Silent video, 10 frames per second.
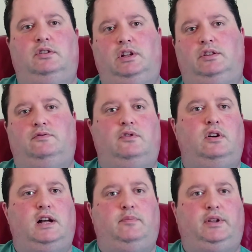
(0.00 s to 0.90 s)
in the
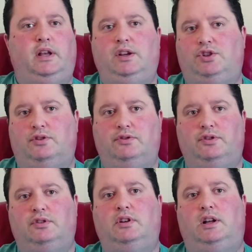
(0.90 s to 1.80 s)
right
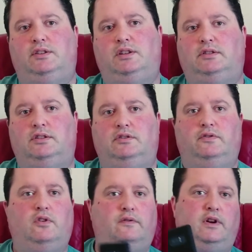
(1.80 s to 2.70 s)
applications, and suddenly you've
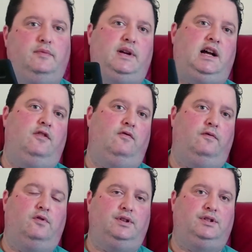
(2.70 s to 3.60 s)
got a very powerful
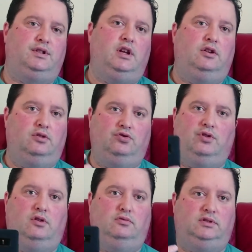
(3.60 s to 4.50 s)
voice
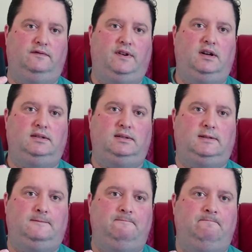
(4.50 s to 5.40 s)
control
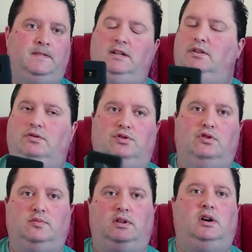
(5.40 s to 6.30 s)
device.
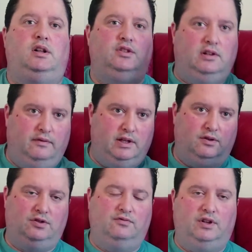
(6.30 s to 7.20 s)
Controls my lights and everything
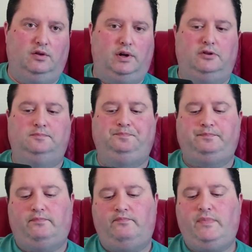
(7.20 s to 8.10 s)
else really well.
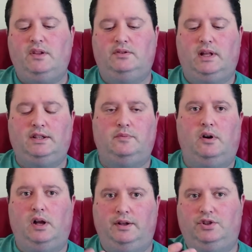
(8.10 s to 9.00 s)
So that's
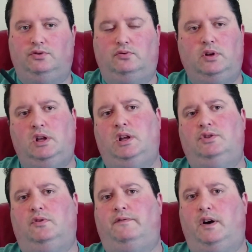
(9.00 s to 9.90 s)
my initial
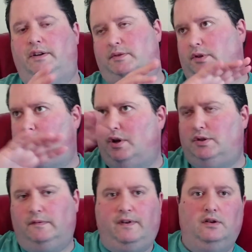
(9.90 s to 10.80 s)
sort of findings. I'm going to show
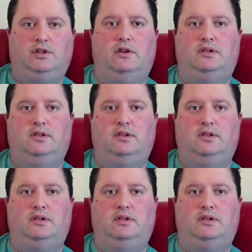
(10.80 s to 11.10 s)
some photos